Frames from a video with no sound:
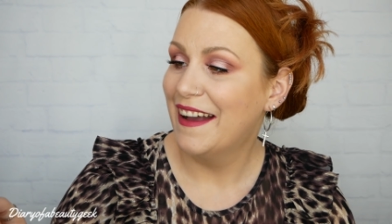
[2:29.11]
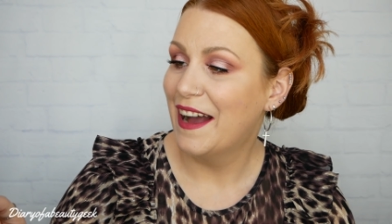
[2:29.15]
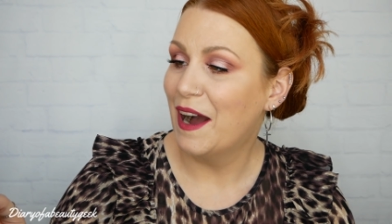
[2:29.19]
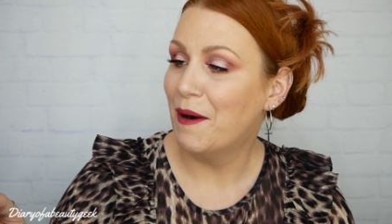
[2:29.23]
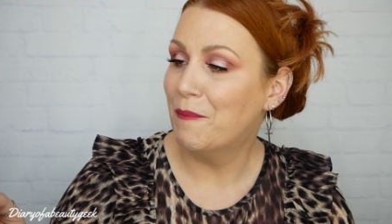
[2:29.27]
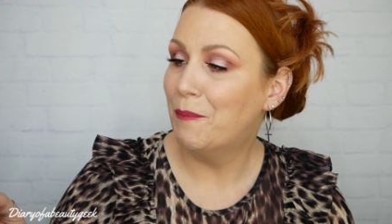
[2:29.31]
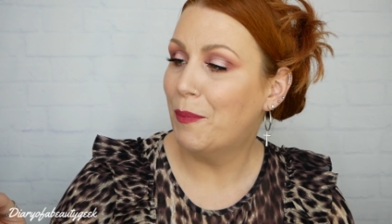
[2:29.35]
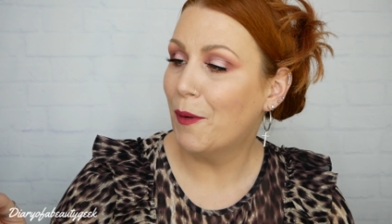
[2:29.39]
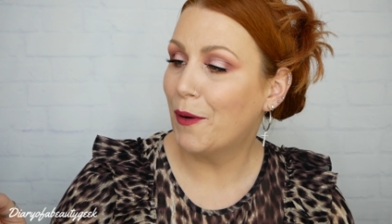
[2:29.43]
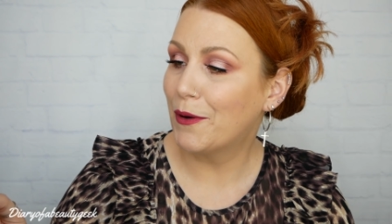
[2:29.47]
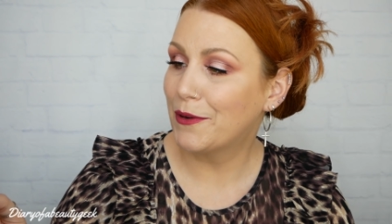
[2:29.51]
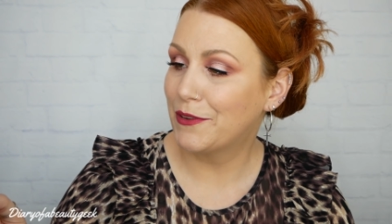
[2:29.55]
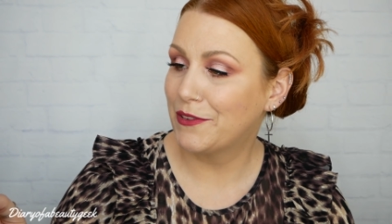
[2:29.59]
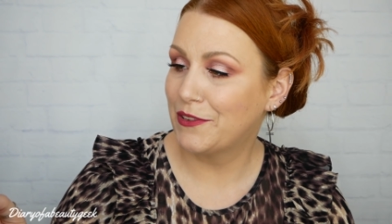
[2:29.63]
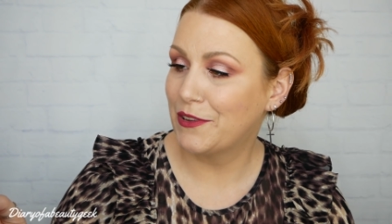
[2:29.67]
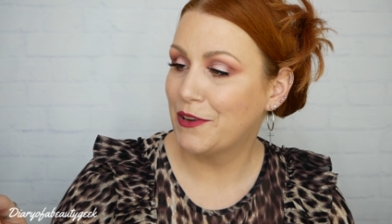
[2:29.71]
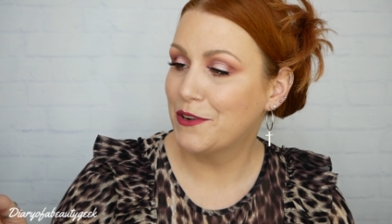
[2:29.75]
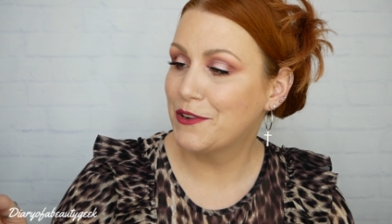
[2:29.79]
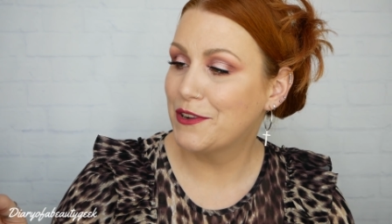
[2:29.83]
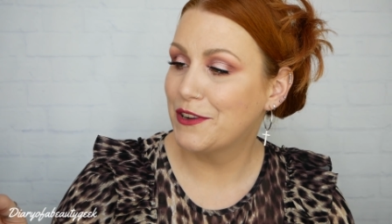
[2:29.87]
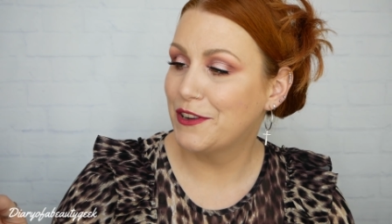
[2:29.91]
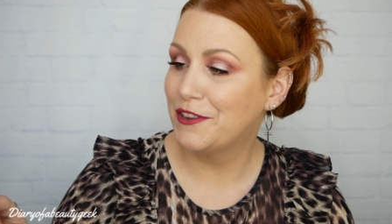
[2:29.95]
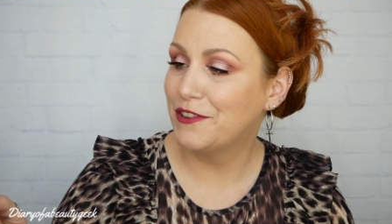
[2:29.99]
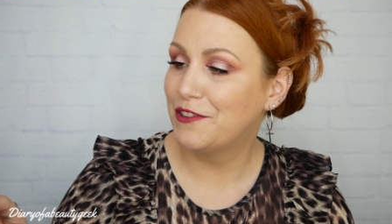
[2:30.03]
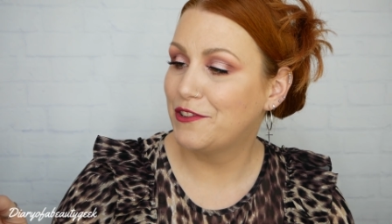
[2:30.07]
A box
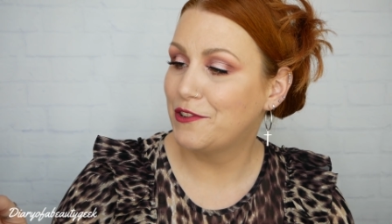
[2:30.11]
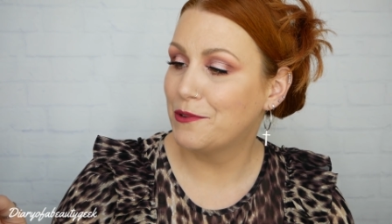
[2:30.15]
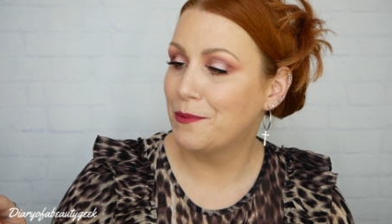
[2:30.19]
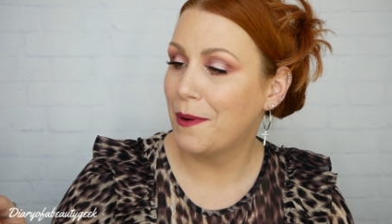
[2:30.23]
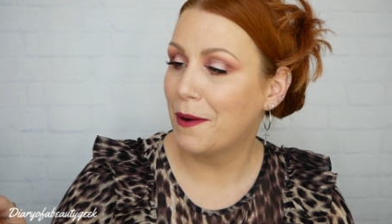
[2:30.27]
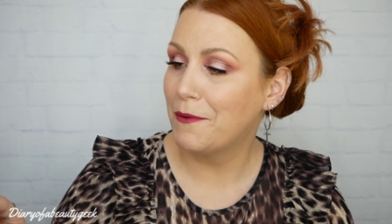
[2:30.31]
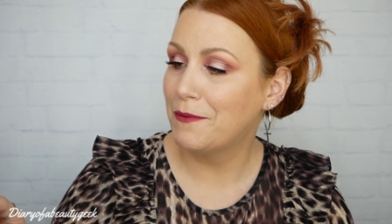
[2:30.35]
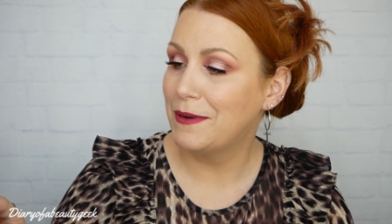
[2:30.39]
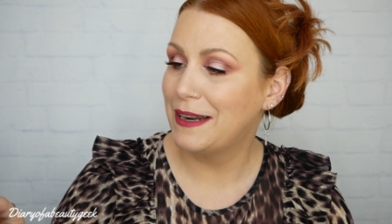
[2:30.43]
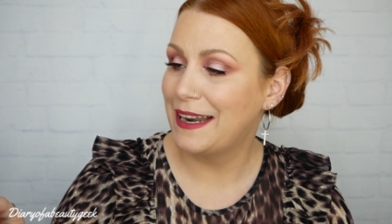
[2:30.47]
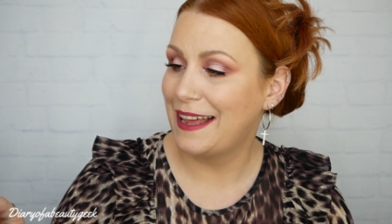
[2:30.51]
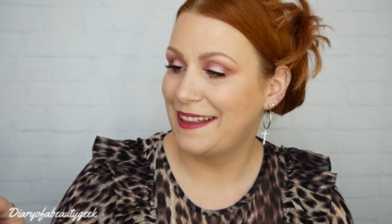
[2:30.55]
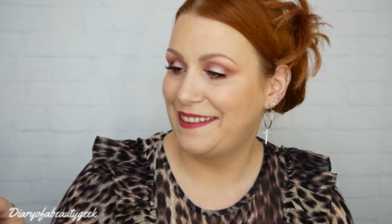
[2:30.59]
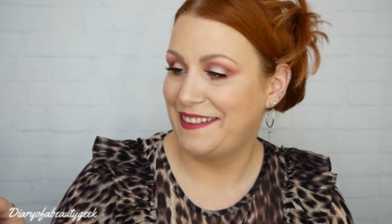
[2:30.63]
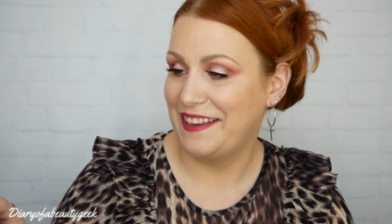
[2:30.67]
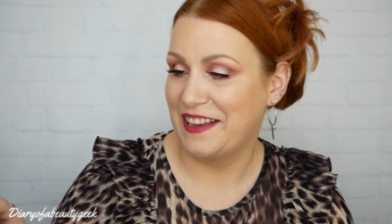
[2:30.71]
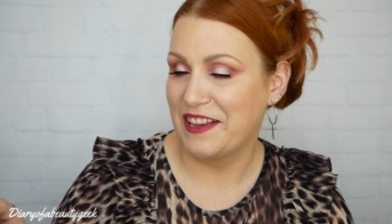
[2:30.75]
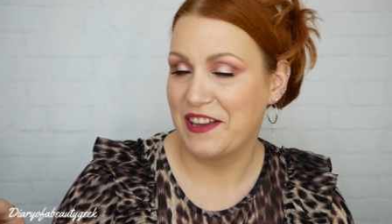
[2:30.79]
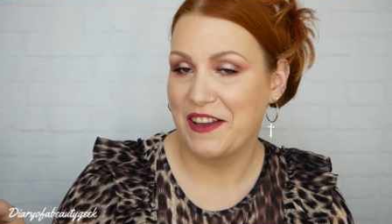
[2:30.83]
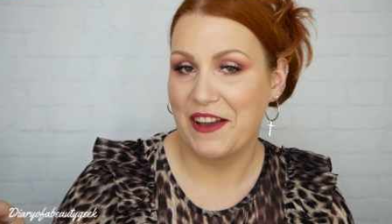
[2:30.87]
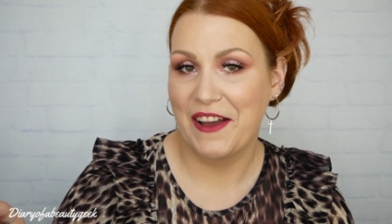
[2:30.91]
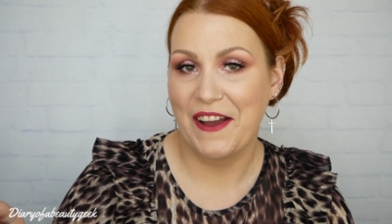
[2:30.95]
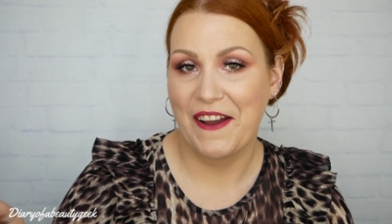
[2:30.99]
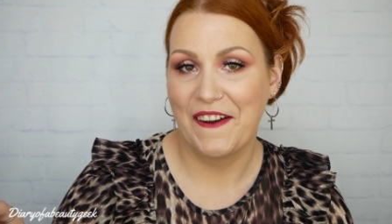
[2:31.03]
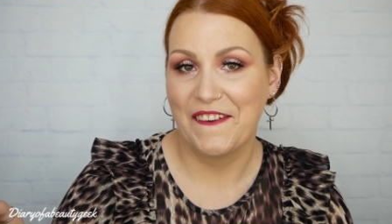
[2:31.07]
so good you won't let
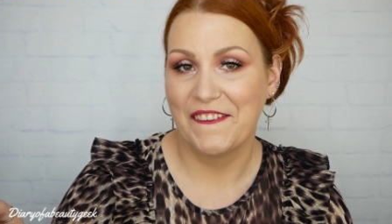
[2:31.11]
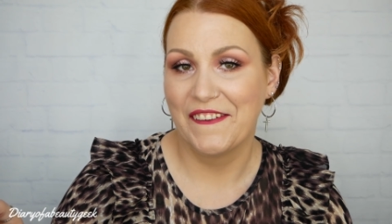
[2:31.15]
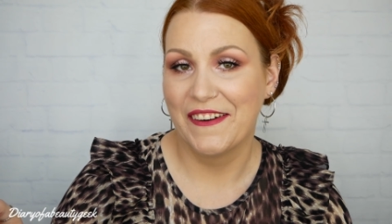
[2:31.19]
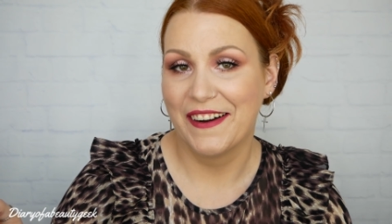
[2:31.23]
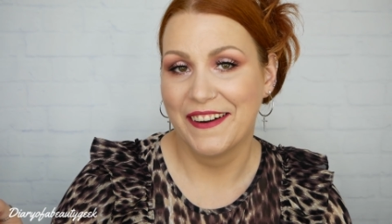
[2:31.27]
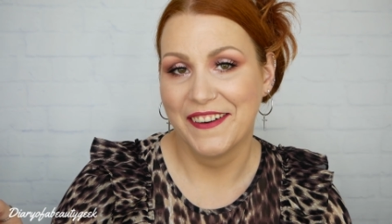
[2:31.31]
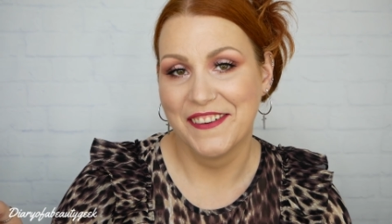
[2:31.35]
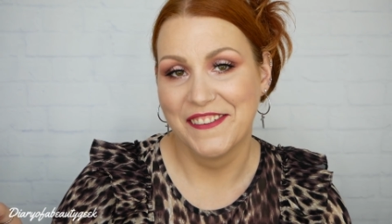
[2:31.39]
it go.